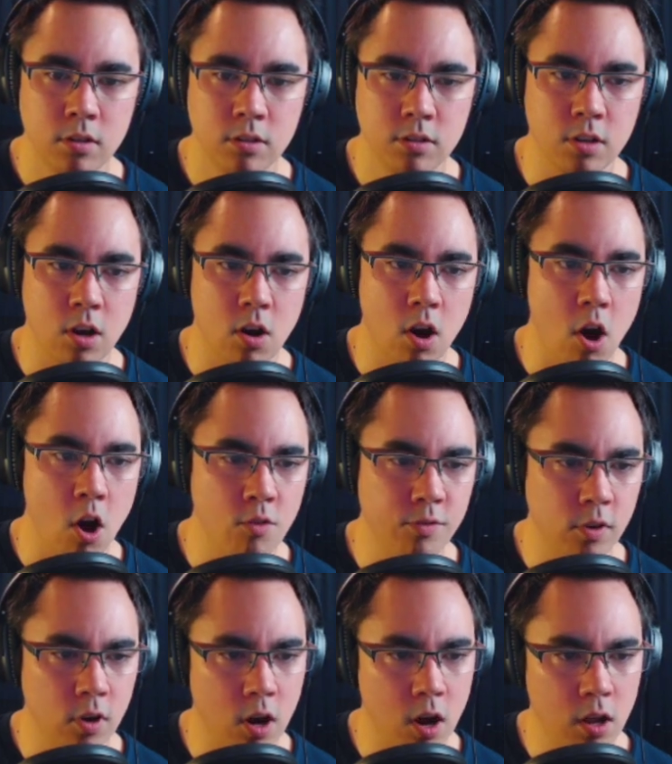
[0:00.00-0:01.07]
So
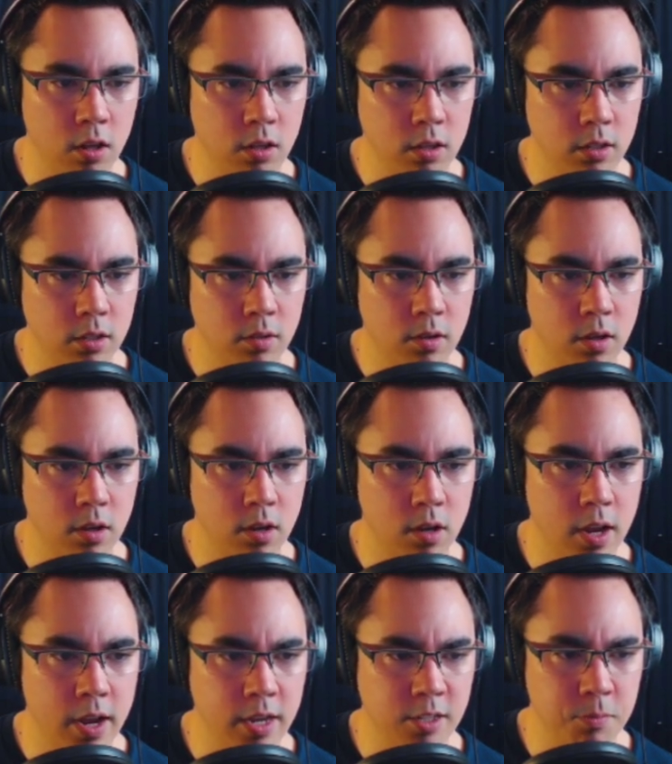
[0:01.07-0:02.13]
overall,
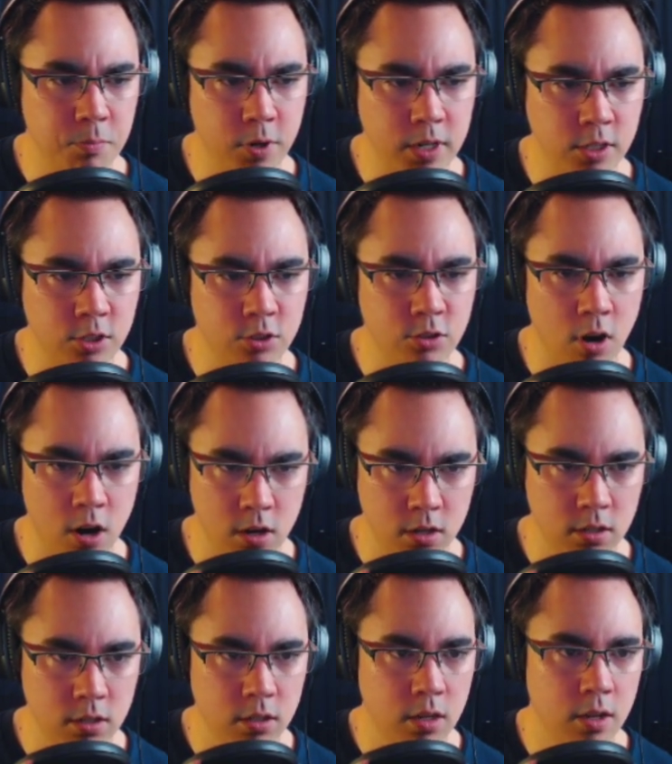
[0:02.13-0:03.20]
it's pretty
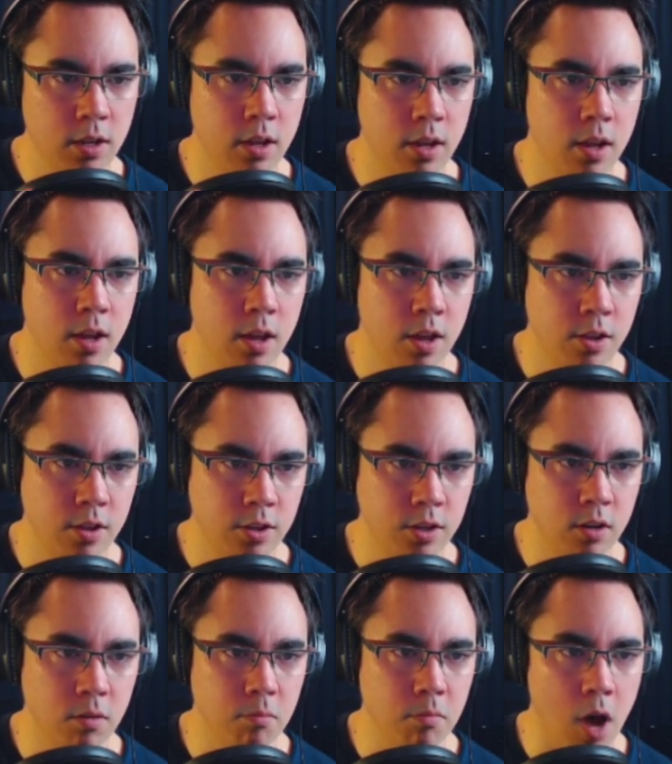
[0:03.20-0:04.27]
strong.
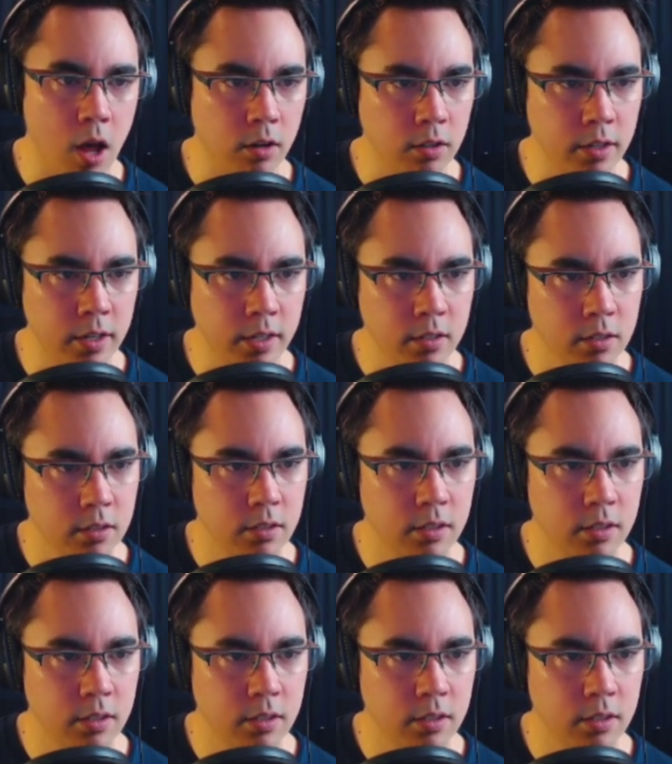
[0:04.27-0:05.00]
Your modeling